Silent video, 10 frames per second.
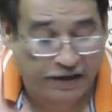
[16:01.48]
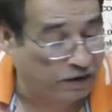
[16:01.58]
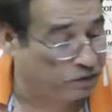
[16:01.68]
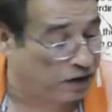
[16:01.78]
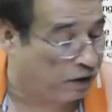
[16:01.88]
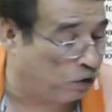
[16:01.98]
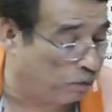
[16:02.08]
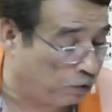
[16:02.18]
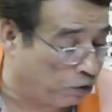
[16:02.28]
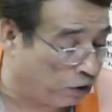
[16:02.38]
I hope
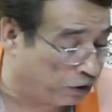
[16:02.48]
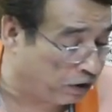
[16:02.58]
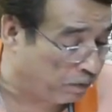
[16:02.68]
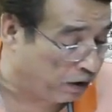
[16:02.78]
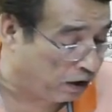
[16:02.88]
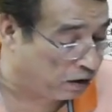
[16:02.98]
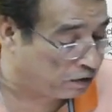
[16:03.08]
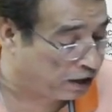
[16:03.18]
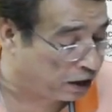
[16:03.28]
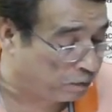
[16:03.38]
you got the meaning.
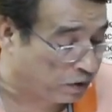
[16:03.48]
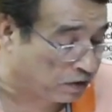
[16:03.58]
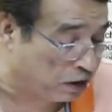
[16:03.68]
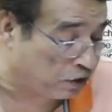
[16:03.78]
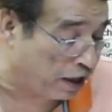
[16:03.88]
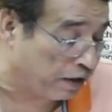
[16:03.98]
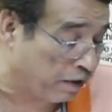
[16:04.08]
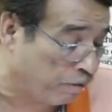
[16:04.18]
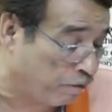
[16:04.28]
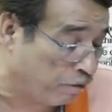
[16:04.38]
That means such
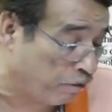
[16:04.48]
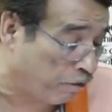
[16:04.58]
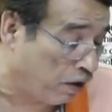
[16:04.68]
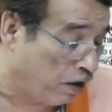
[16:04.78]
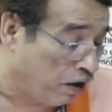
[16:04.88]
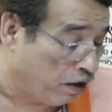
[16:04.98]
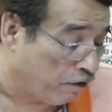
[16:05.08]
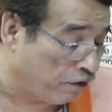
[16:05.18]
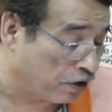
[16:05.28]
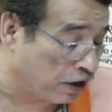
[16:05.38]
items
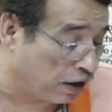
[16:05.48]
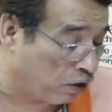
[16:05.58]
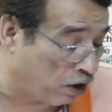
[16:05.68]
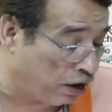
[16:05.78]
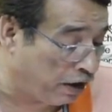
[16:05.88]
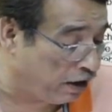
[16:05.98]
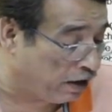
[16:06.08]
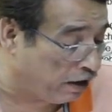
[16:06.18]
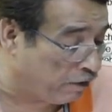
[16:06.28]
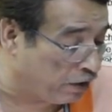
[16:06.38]
which are already
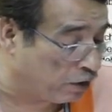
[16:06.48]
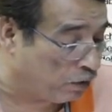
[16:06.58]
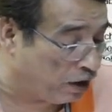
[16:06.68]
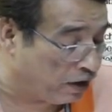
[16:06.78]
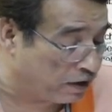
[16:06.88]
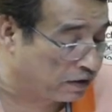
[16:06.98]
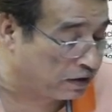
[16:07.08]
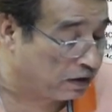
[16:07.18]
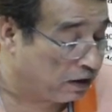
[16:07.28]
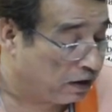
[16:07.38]
given to
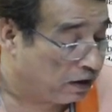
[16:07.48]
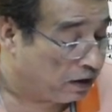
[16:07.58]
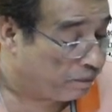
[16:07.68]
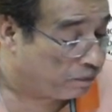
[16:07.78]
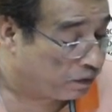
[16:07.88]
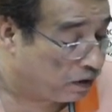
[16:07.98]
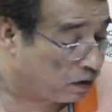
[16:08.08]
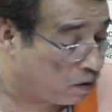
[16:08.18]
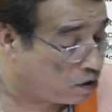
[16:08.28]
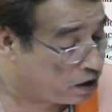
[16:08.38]
us
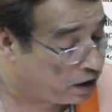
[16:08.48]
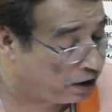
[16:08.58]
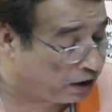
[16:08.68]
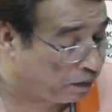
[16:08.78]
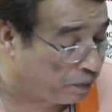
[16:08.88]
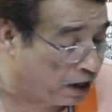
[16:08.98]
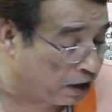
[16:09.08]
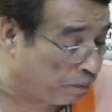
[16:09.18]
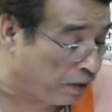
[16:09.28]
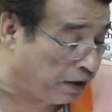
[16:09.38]
in a
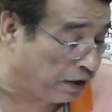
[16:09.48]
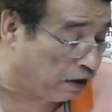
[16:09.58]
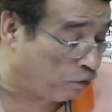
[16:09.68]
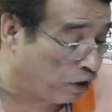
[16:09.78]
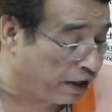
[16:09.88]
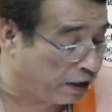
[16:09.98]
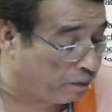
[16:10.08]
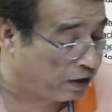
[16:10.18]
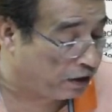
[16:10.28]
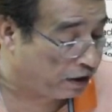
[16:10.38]
departmental wide
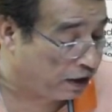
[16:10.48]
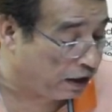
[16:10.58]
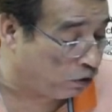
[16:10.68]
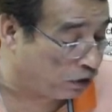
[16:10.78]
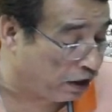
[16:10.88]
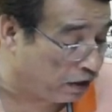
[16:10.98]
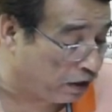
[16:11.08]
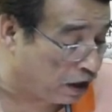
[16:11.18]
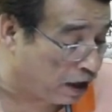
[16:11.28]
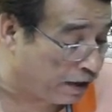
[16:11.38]
manner,
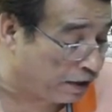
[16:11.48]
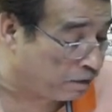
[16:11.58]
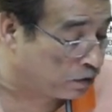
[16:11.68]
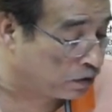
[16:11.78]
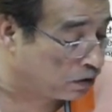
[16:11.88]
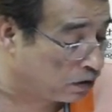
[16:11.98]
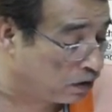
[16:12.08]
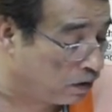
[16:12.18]
allocated items.